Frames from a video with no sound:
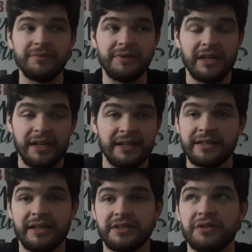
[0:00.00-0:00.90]

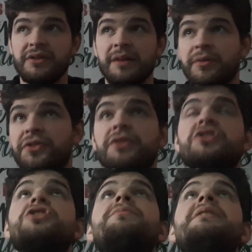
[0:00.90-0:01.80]
It's incredible. There's
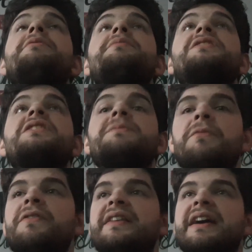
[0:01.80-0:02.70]
so many moments in this
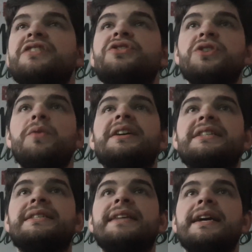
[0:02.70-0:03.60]
movie that are so
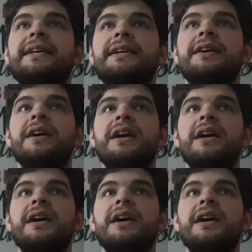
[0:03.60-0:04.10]
exciting.